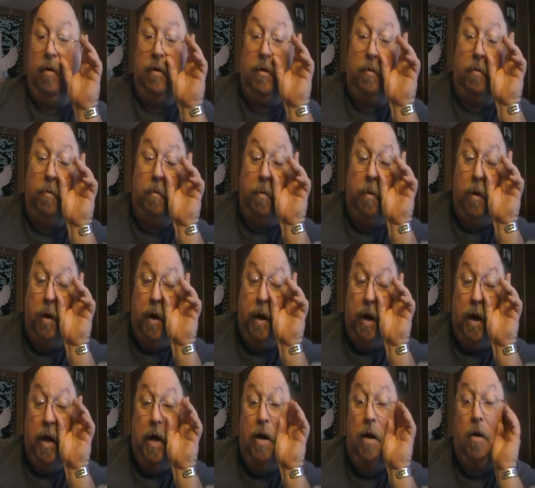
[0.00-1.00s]
She
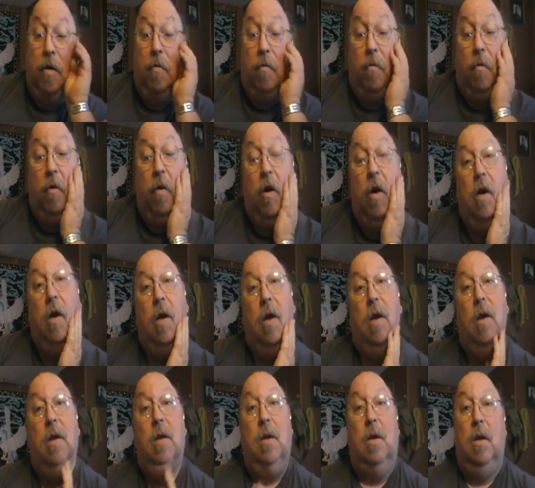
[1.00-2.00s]
really, really,